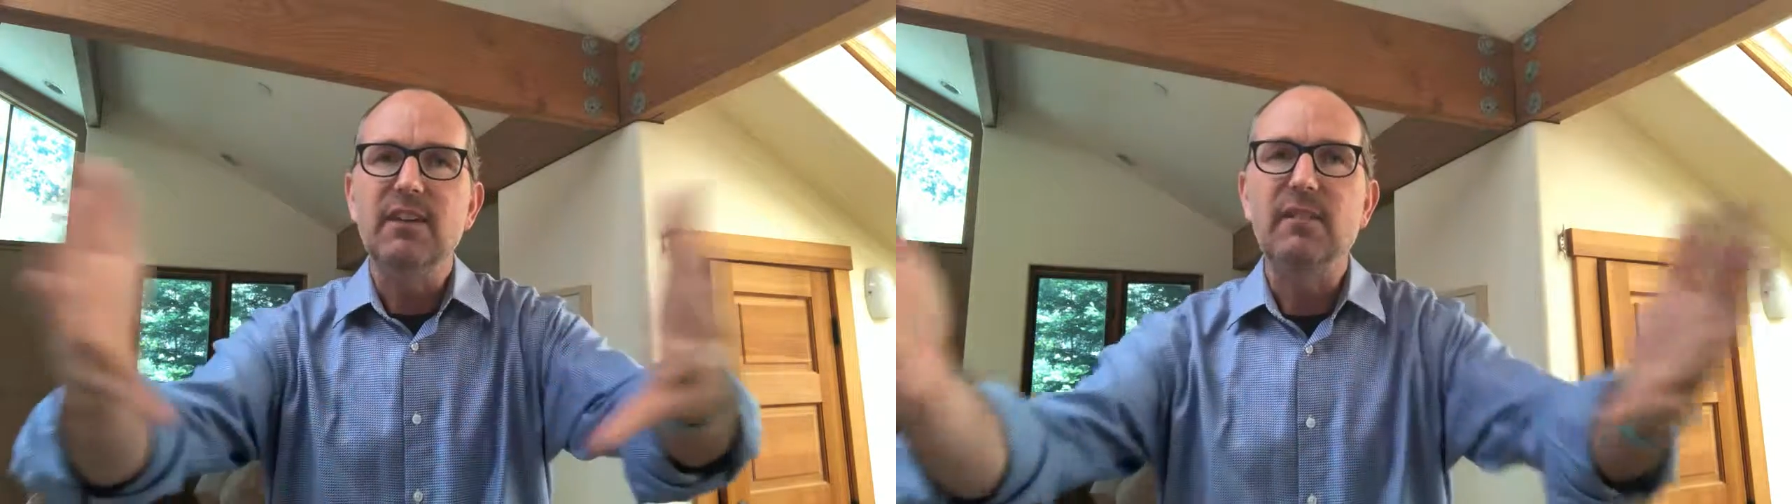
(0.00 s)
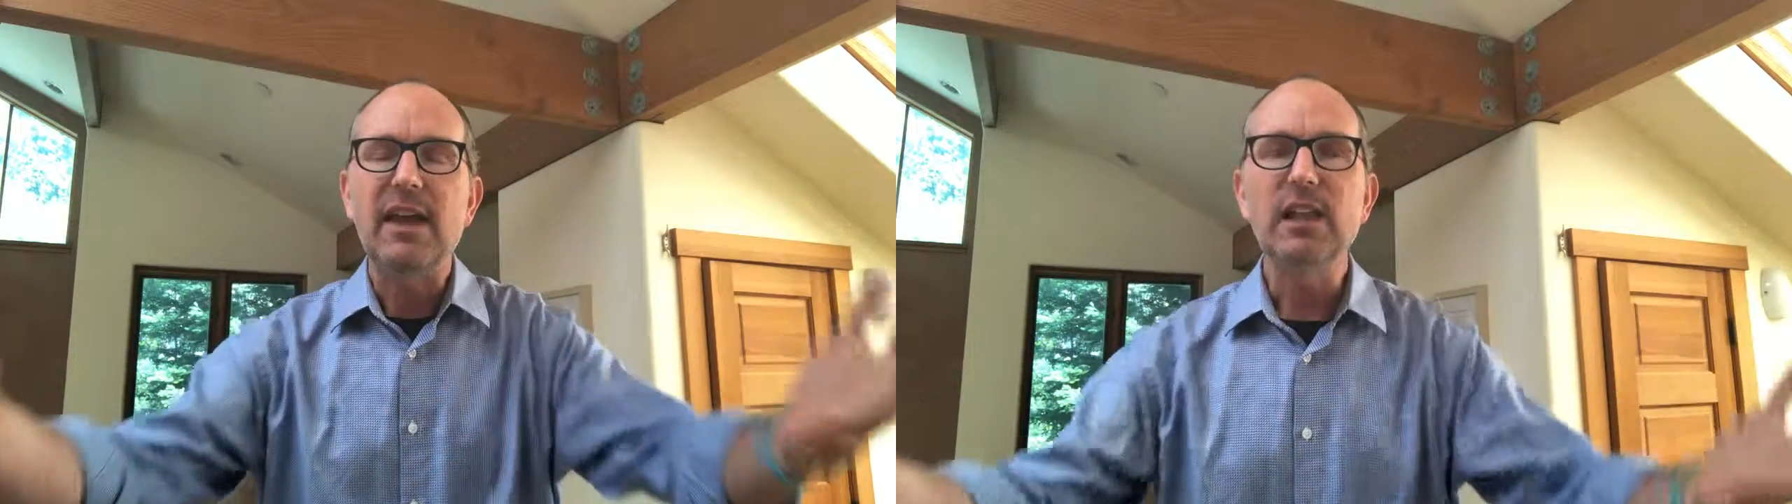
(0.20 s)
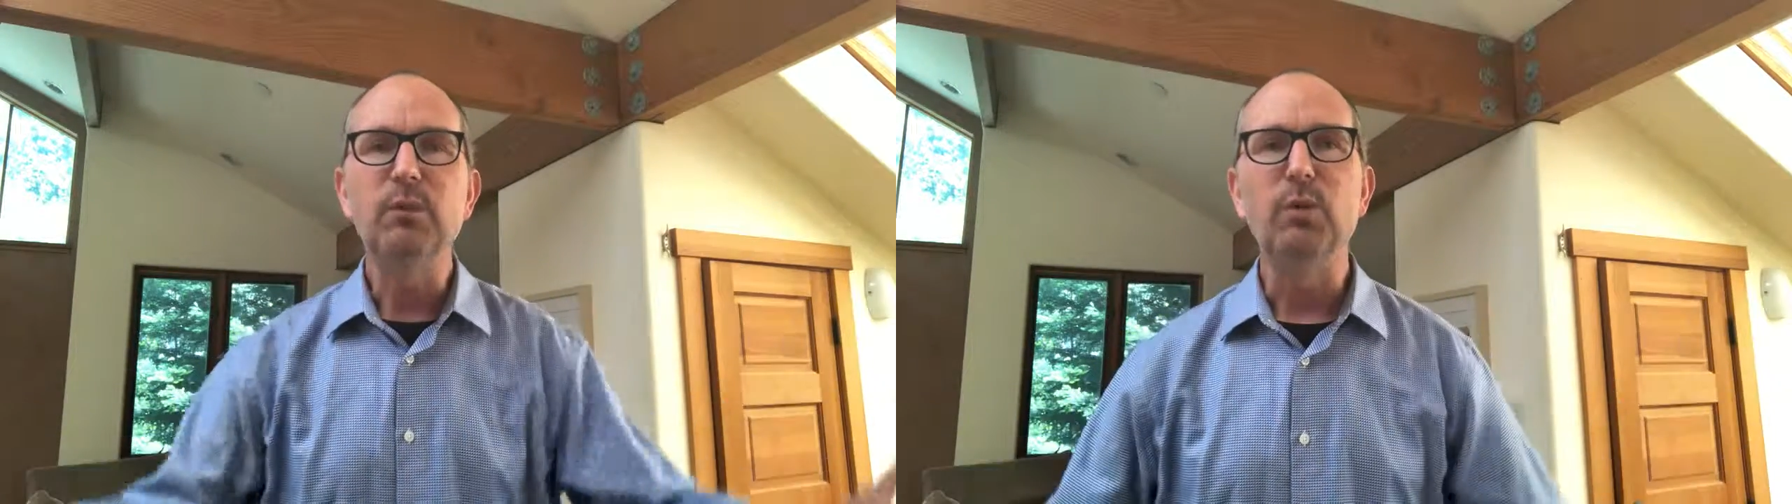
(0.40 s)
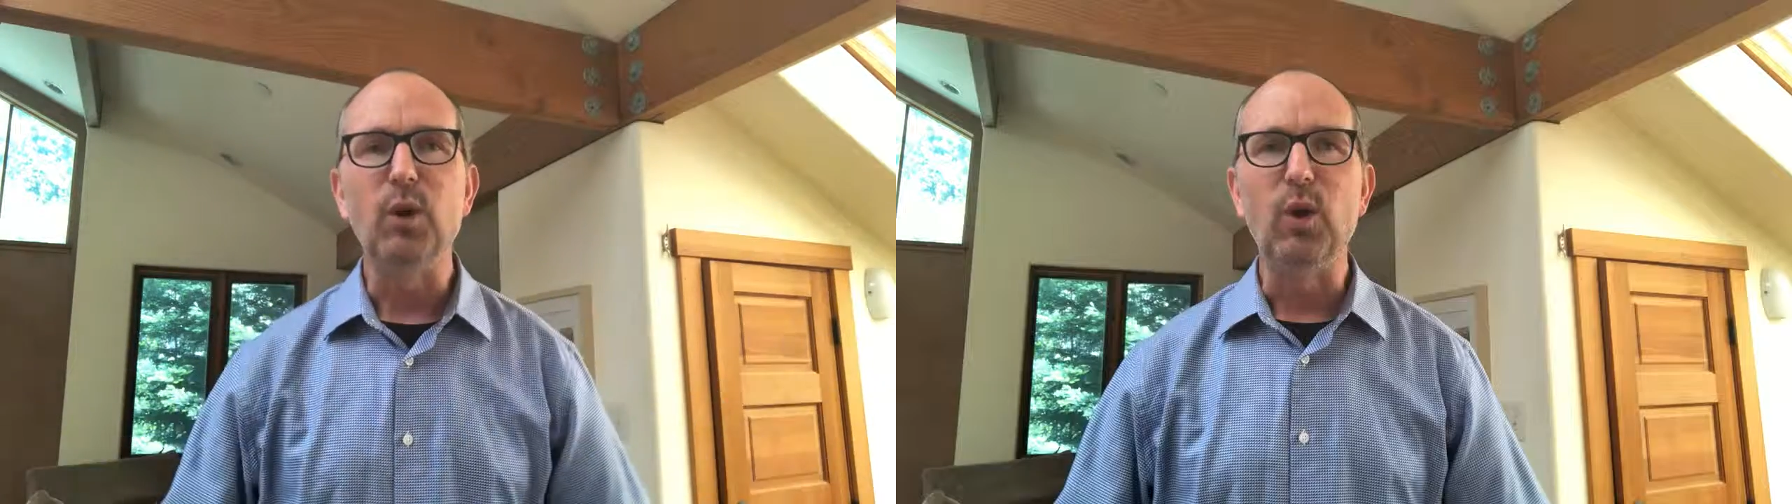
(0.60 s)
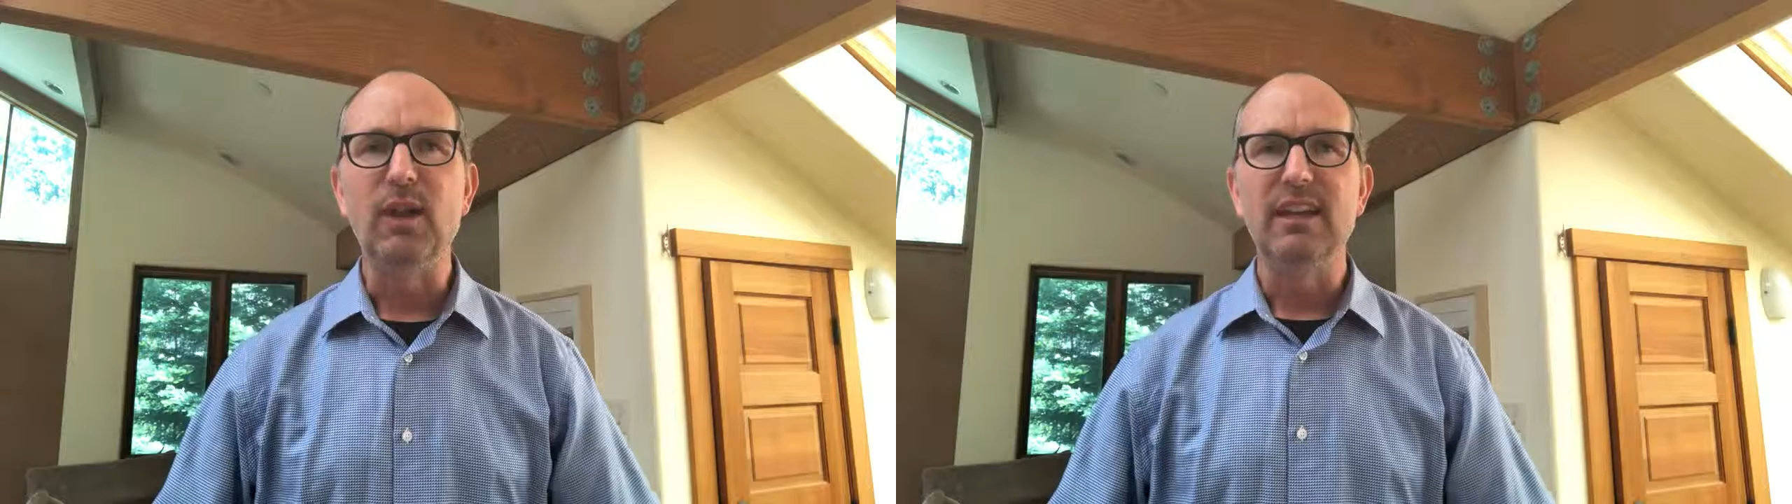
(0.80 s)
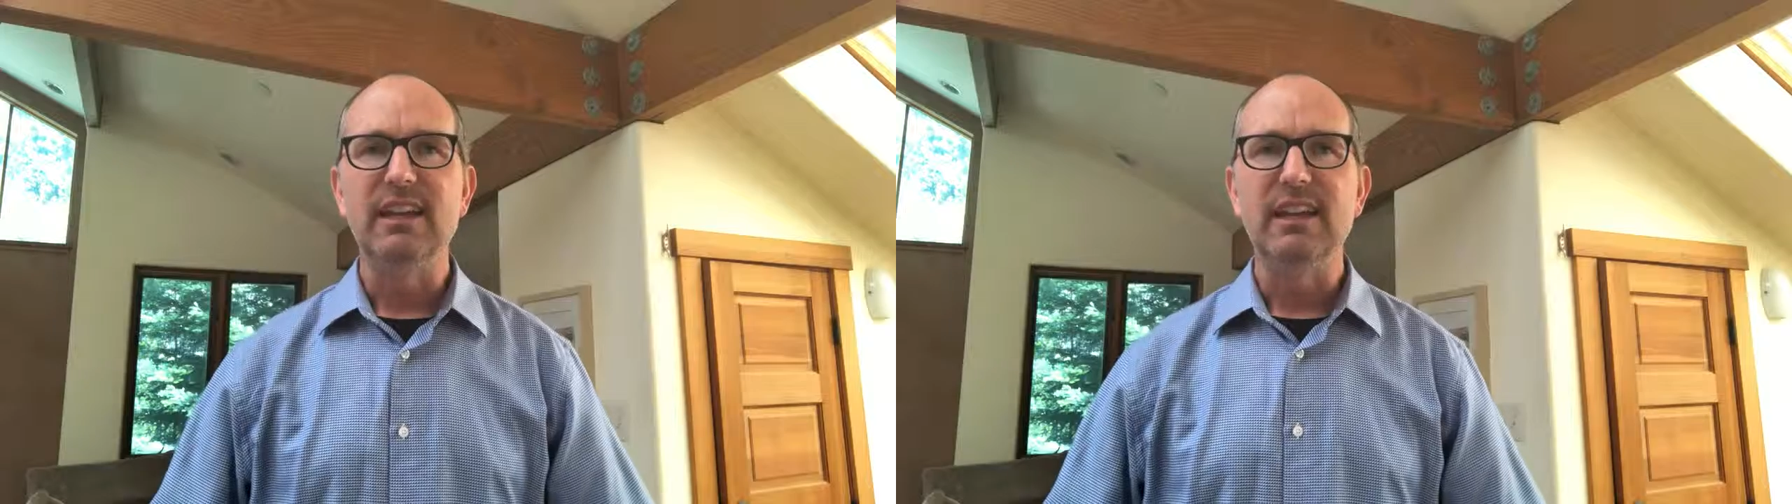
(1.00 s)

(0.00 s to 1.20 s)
available